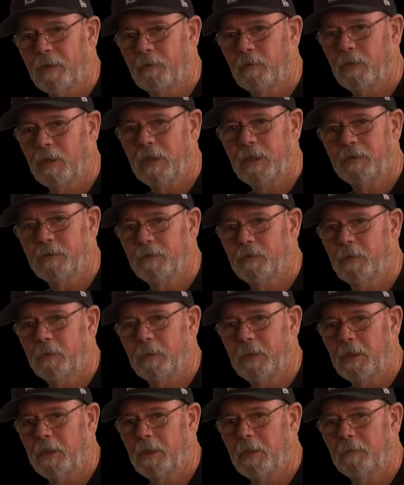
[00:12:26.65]
relates to
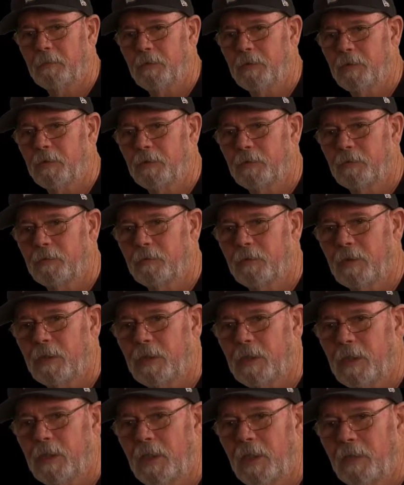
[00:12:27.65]
me, I'm just
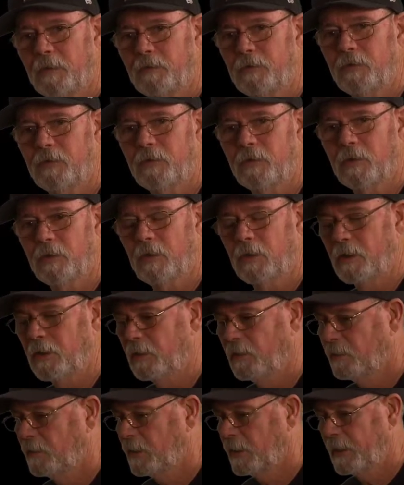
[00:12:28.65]
really not sure.
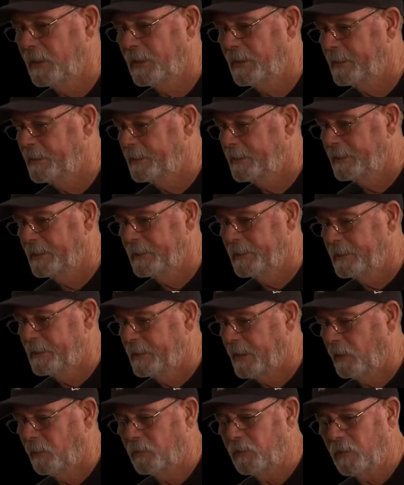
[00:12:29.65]
I
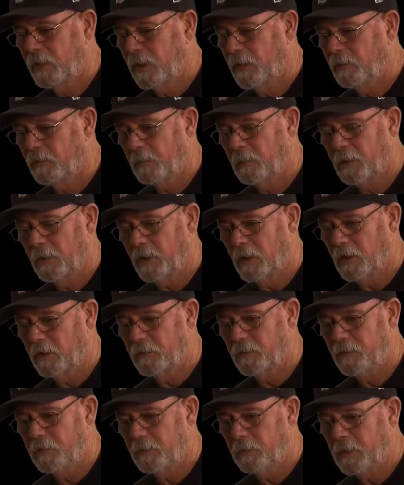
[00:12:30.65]
was an
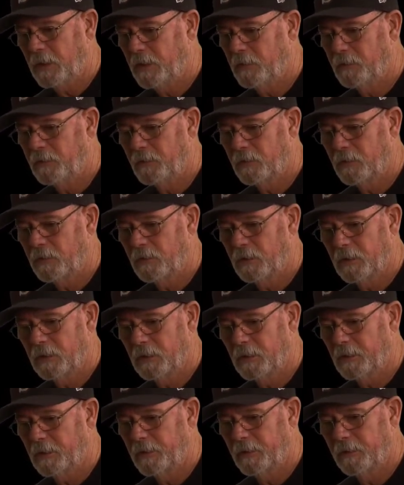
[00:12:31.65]
anthropology
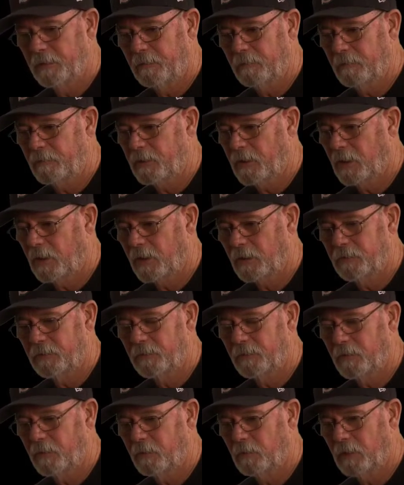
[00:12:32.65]
major in college
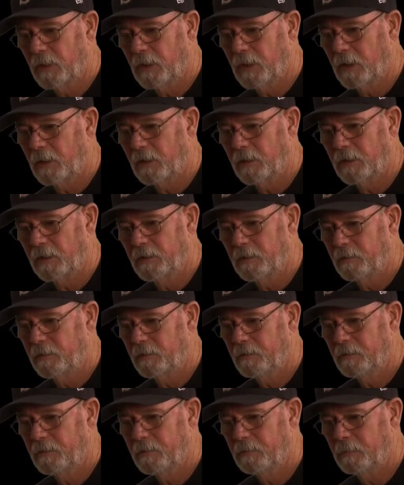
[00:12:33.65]
for a while, and
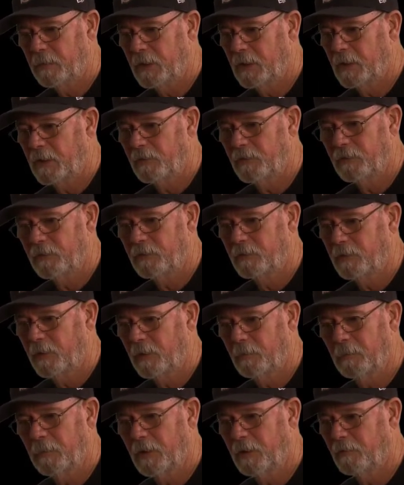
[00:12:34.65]
man, I
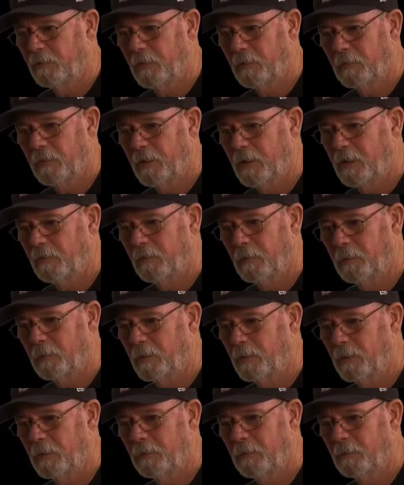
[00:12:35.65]
have a
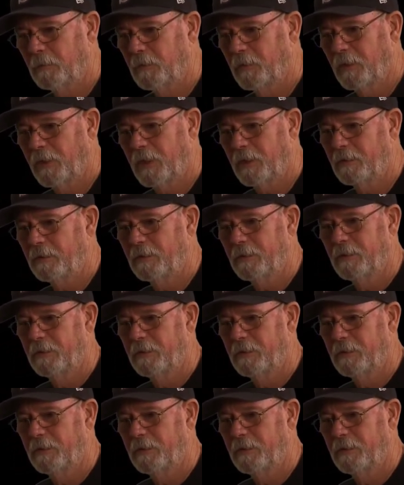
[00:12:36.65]
problem with that.